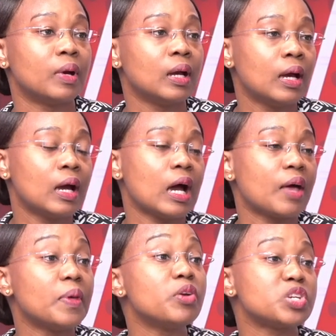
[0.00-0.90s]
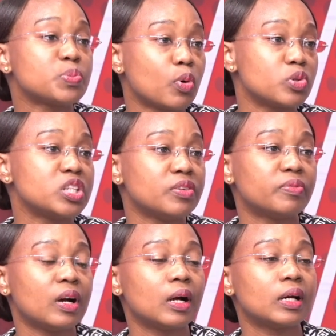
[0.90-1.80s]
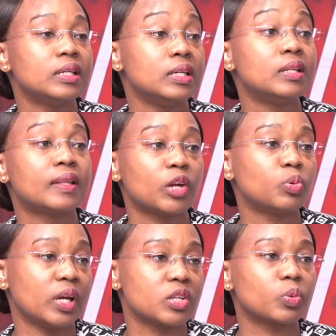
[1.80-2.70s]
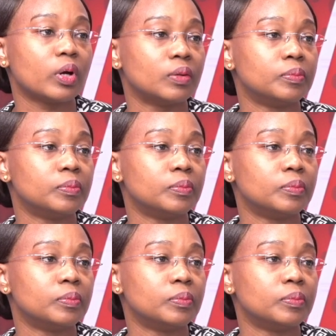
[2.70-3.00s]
Mm-hmm. Are they responsive in that way as well?